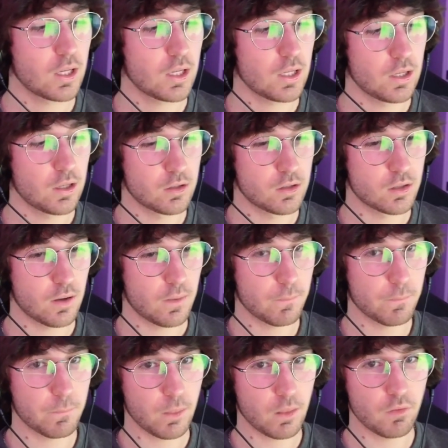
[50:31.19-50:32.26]
is
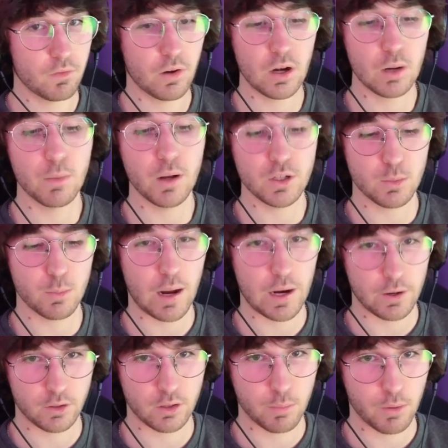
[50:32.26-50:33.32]
very much a
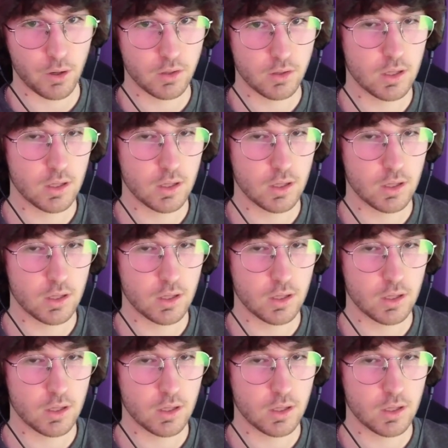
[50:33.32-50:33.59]
background component.